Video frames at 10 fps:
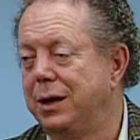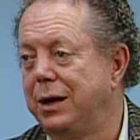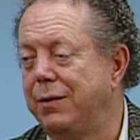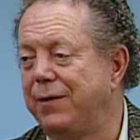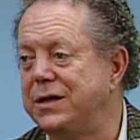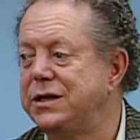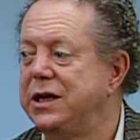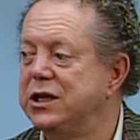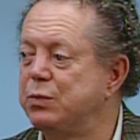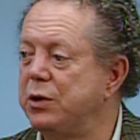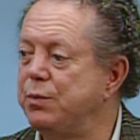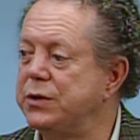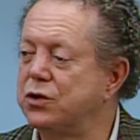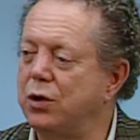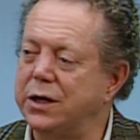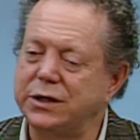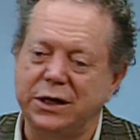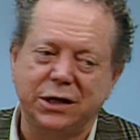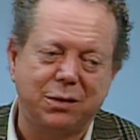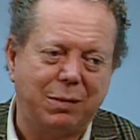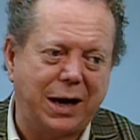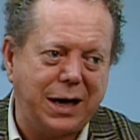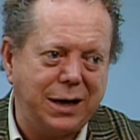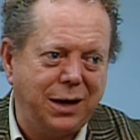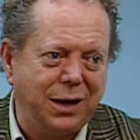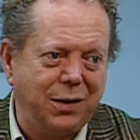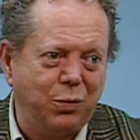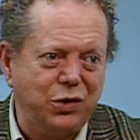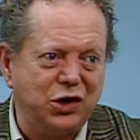And if I see his purpose crossing into mine, we